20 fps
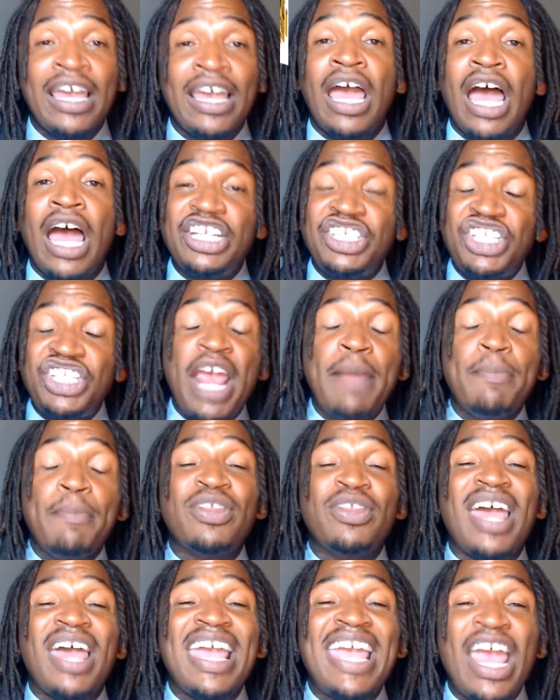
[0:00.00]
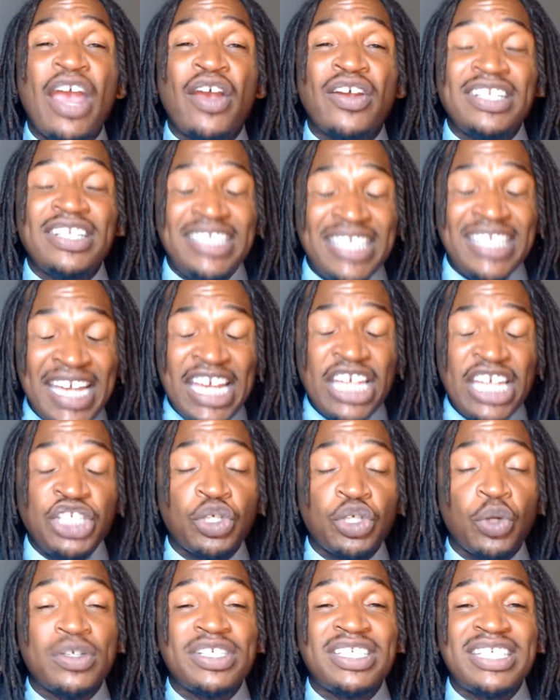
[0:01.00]
a chamber that guarantees
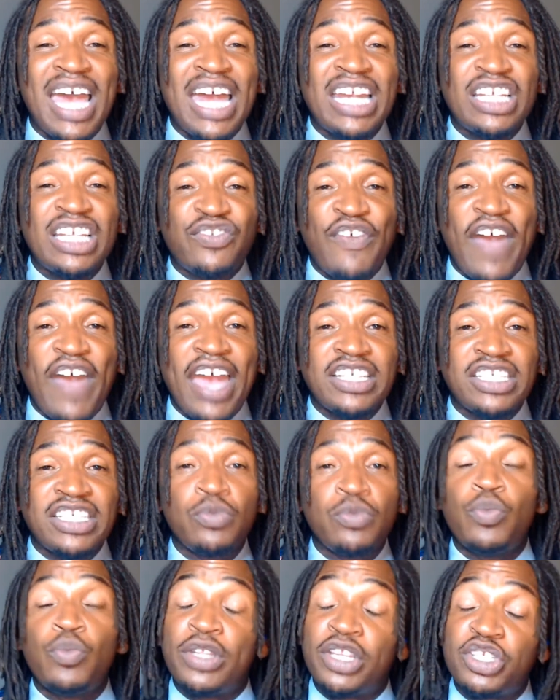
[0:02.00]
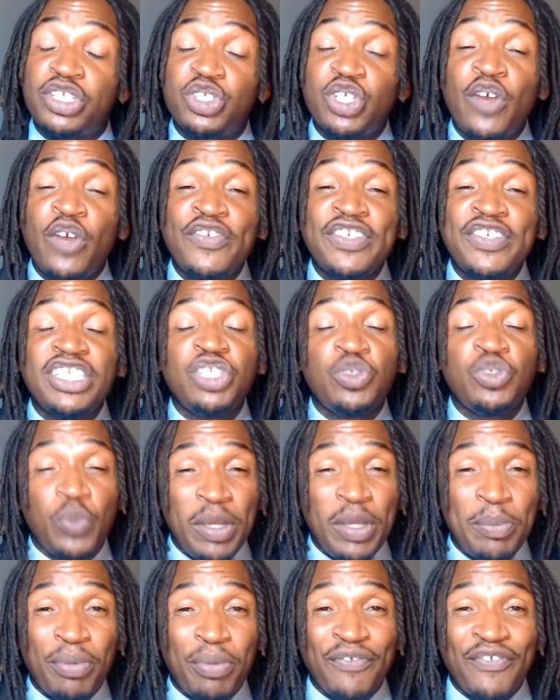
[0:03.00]
your satisfaction with the services we
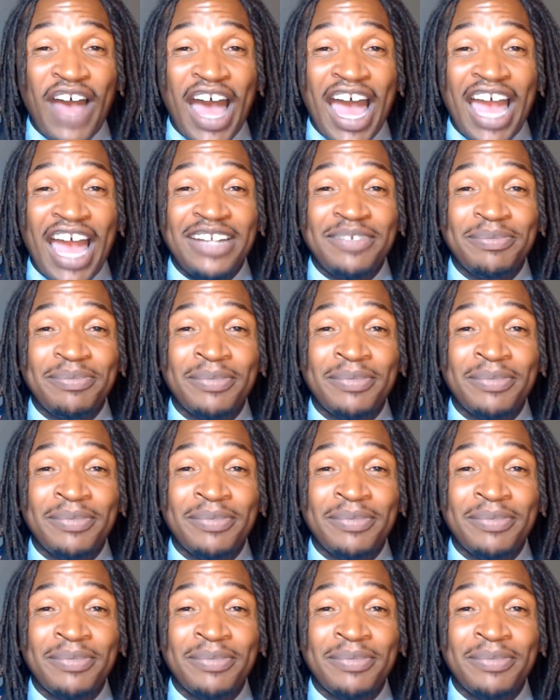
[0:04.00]
provide.